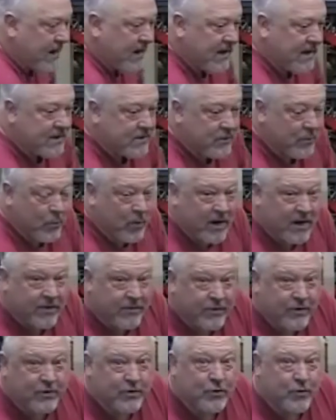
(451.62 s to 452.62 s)
into one of
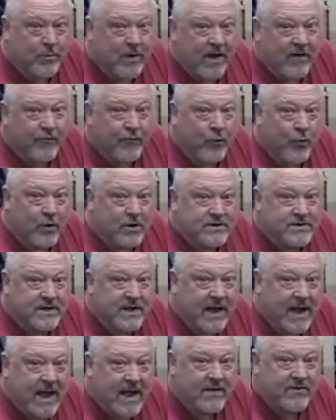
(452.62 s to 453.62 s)
the 2x4s that
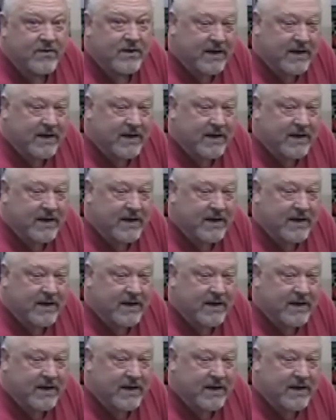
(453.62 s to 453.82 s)
has an